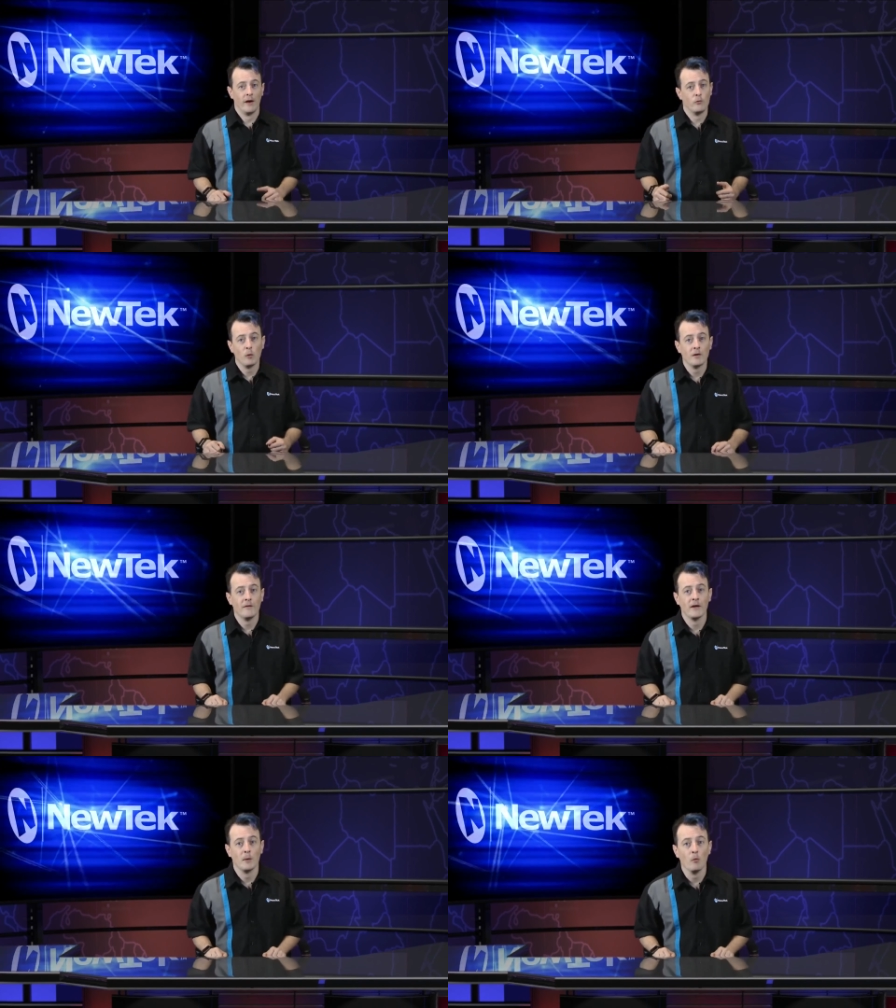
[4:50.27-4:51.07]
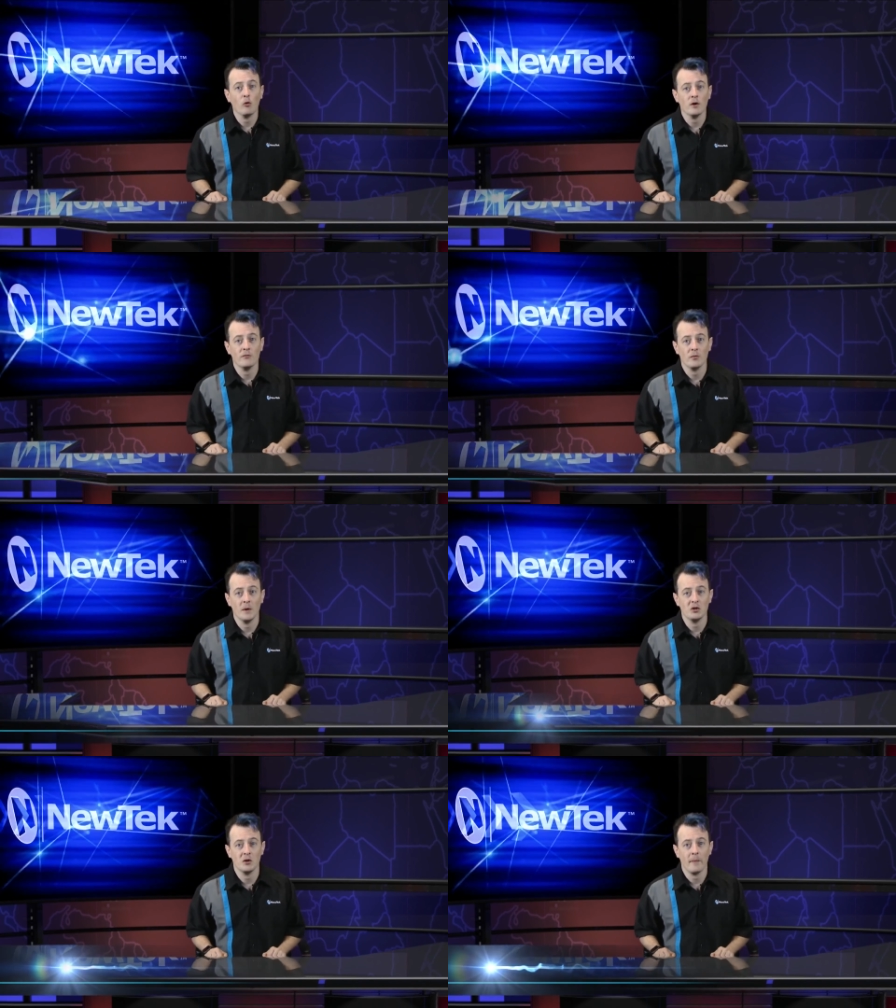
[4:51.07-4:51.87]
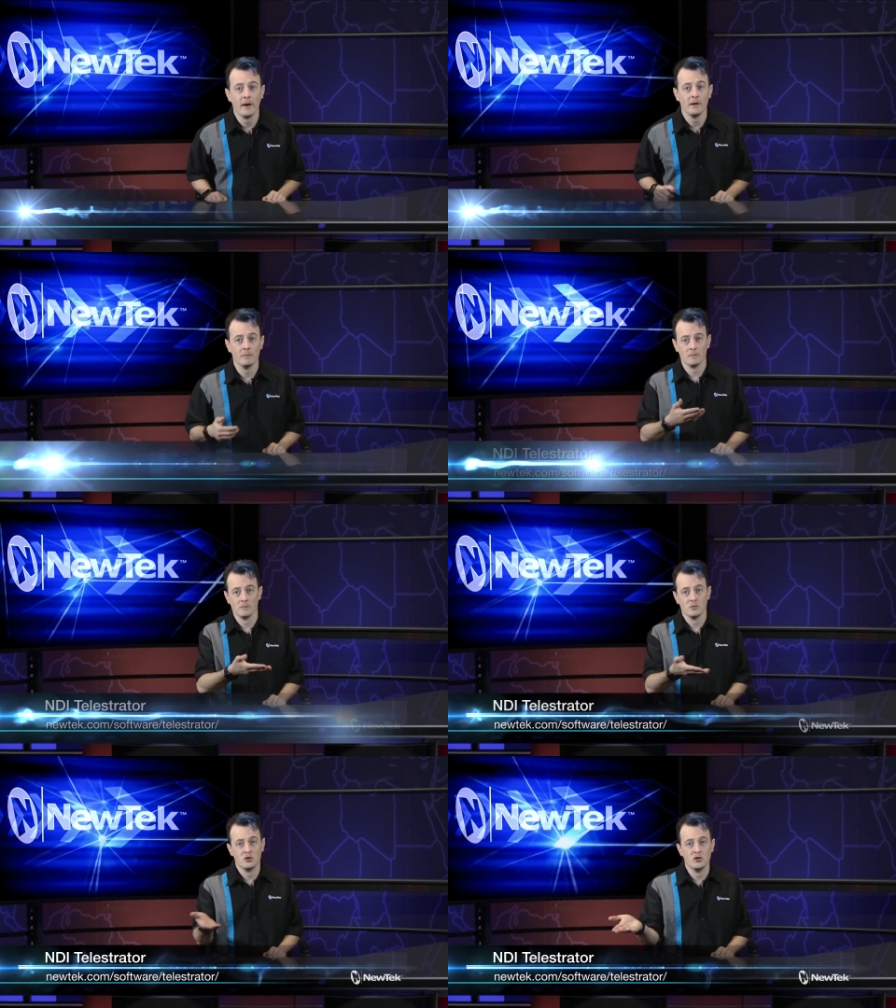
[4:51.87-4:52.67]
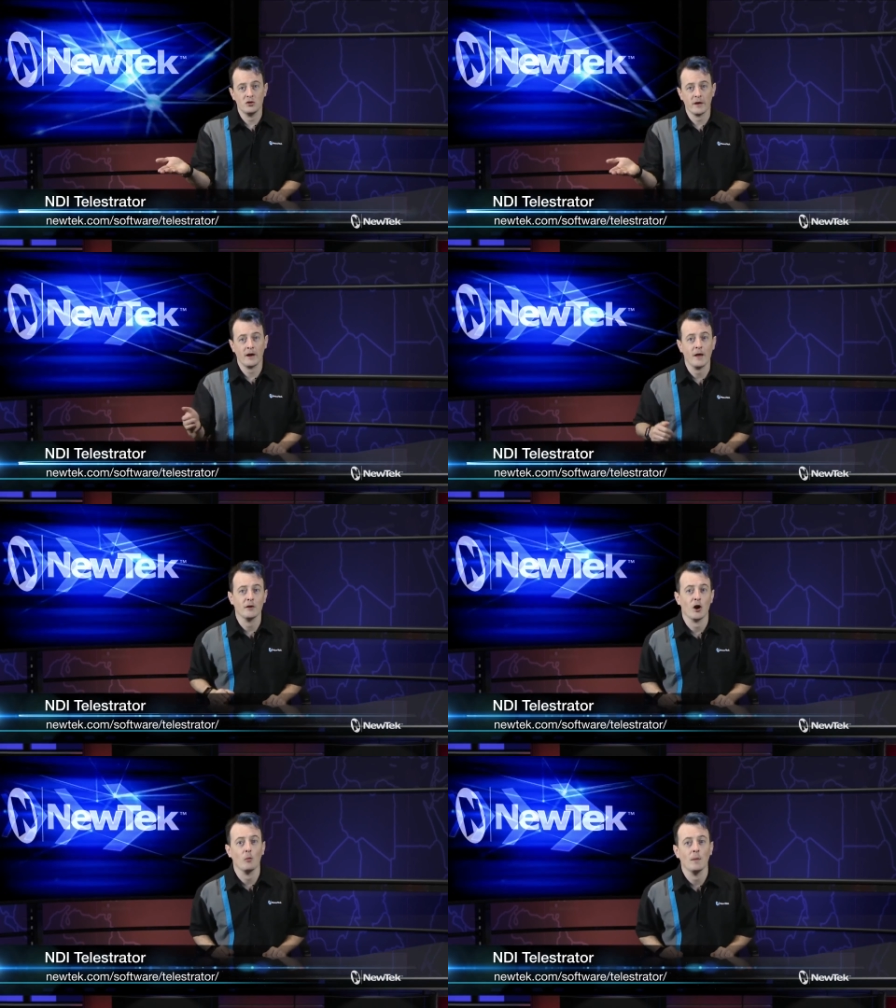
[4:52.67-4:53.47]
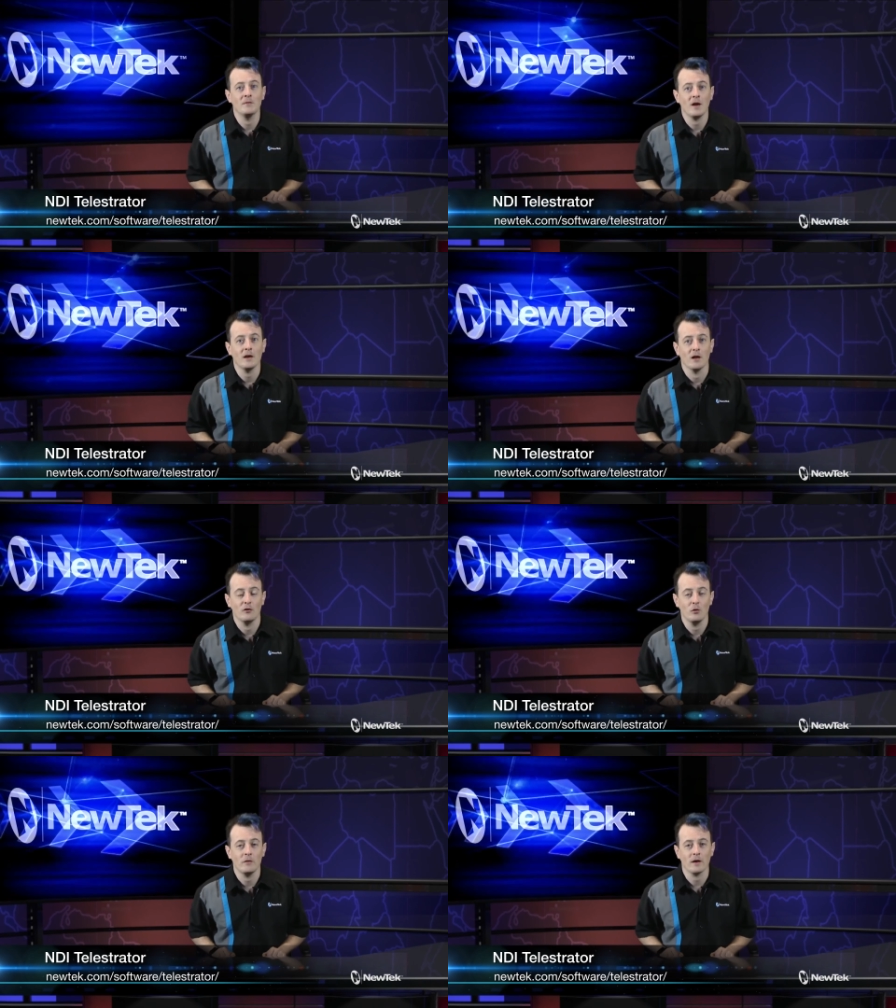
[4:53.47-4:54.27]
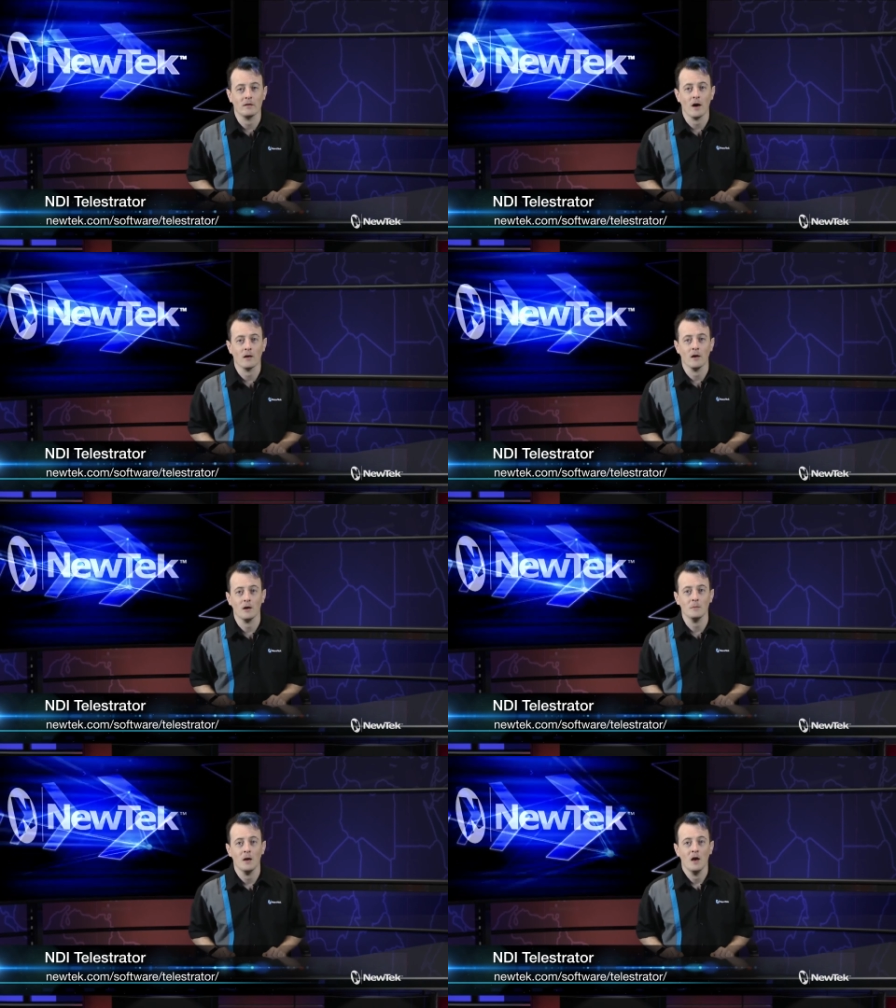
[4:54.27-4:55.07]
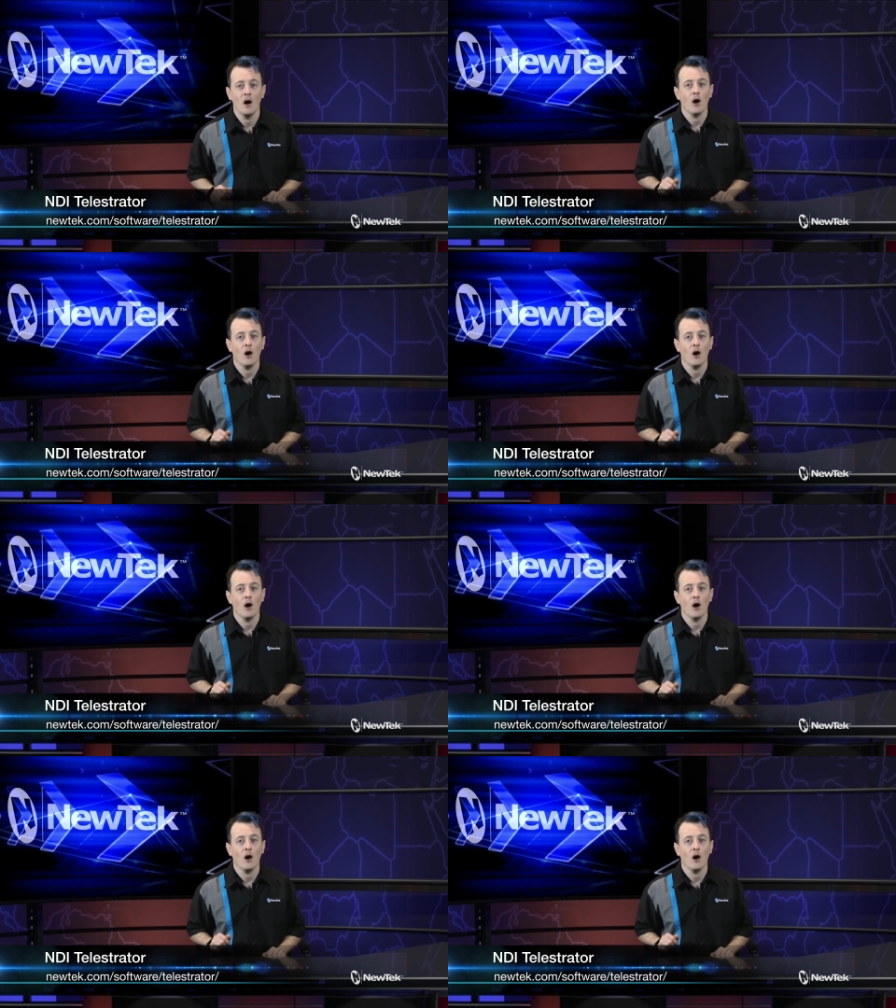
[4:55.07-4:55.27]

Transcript: If you want to find out more information about it, check it out on our website at newtek.com.